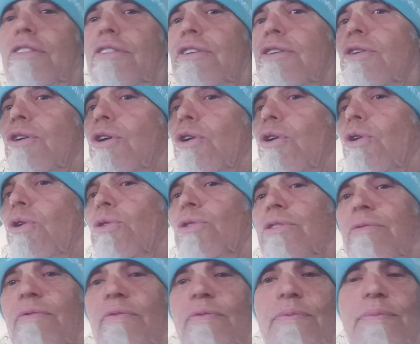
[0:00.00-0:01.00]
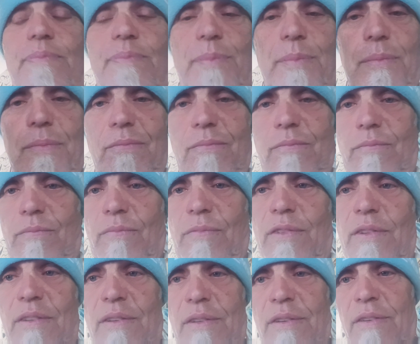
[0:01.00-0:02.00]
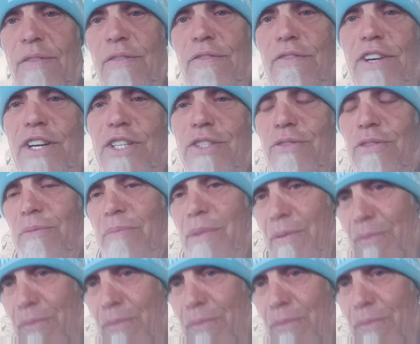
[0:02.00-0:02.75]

the old Ferris wheel.